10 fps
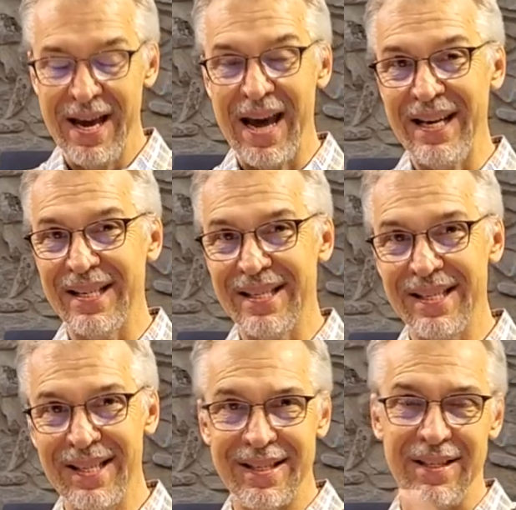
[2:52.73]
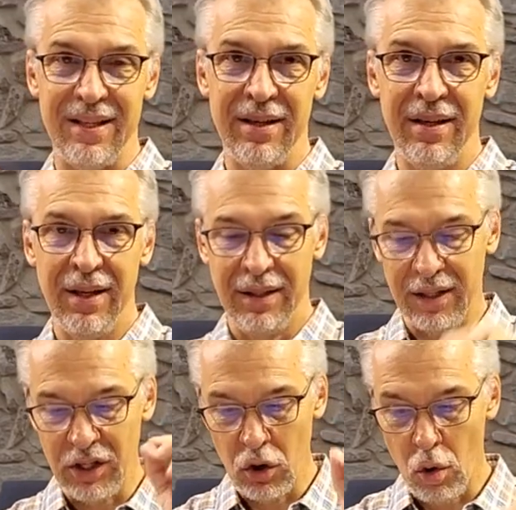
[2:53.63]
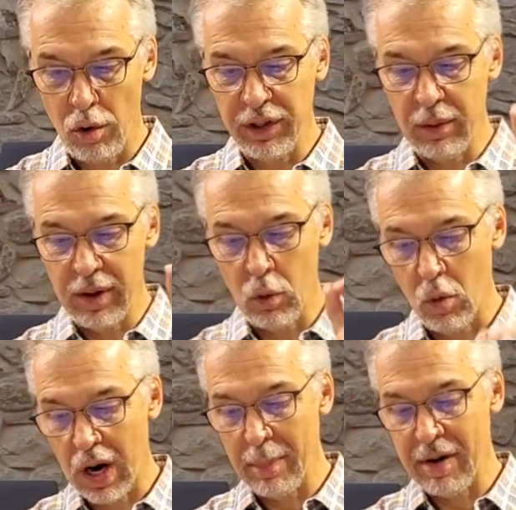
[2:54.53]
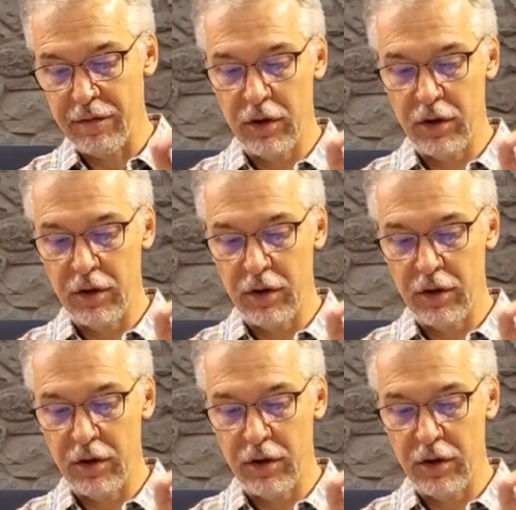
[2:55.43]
and he insisted that the only requirement